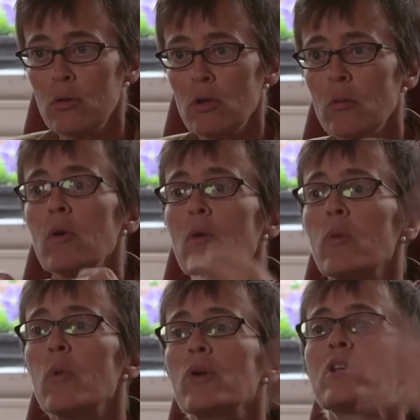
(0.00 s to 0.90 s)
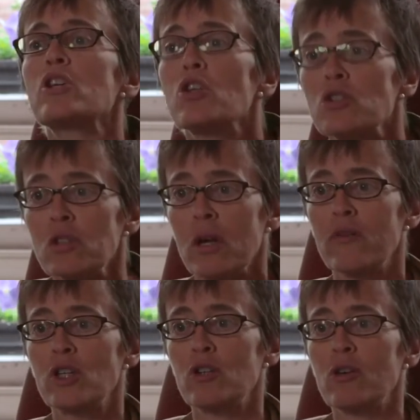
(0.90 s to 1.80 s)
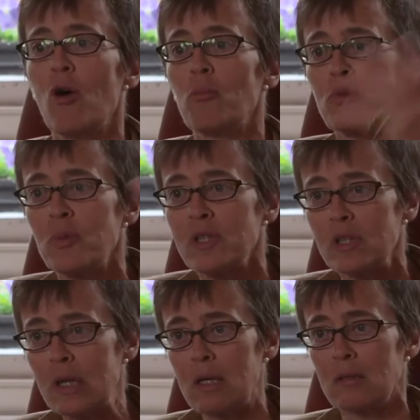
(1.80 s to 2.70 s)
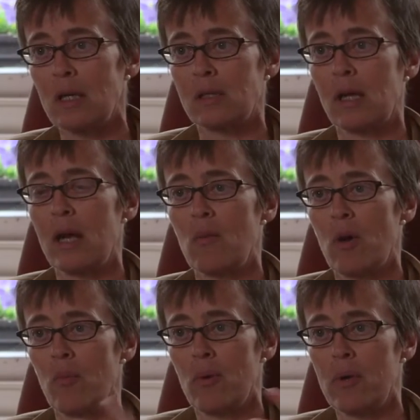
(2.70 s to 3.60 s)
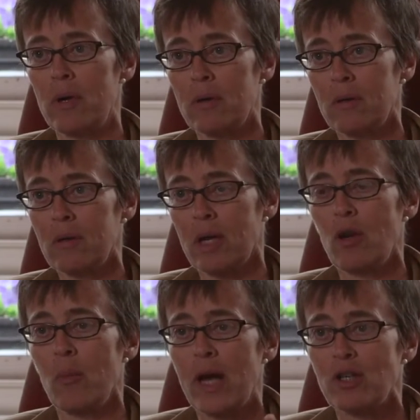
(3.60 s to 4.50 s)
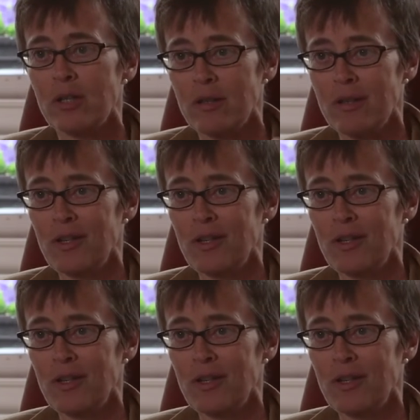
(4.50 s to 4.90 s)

We want our Shostakovich to look optimistic, they say at one point. Can you imagine?